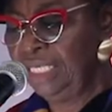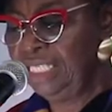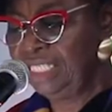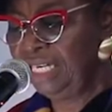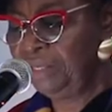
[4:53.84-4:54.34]

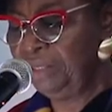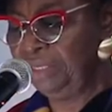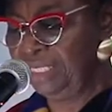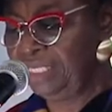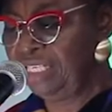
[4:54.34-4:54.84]
The
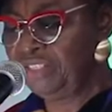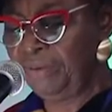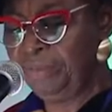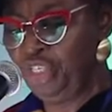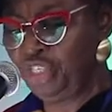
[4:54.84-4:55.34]
second,
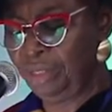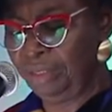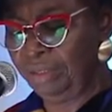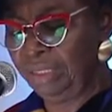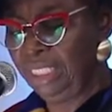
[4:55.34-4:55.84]
transformation,
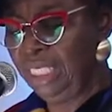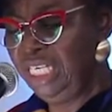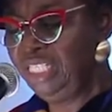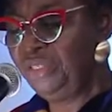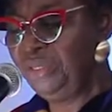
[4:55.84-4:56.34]

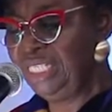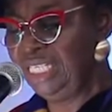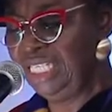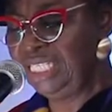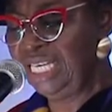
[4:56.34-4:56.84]
is used
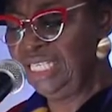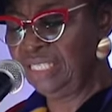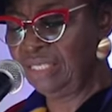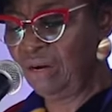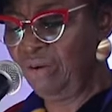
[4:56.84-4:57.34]
in the
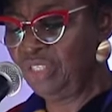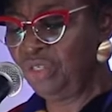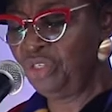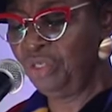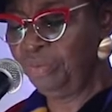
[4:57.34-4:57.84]
sense of
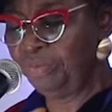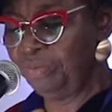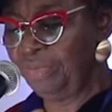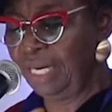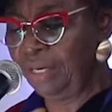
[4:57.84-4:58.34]
social,
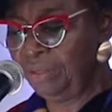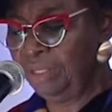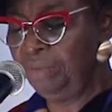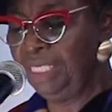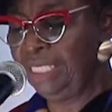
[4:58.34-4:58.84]

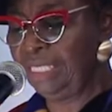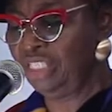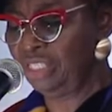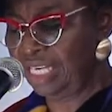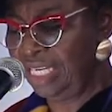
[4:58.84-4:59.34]

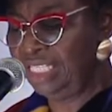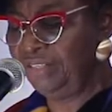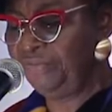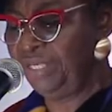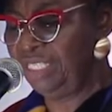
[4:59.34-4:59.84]
economic,
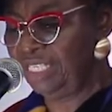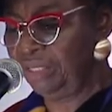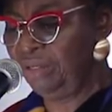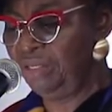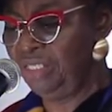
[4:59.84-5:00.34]
scientific,
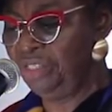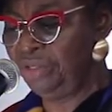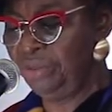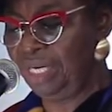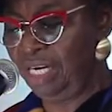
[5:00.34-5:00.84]

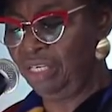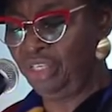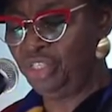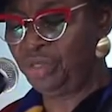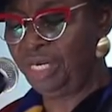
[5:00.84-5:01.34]
technological, and
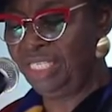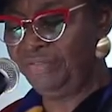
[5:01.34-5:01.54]
cultural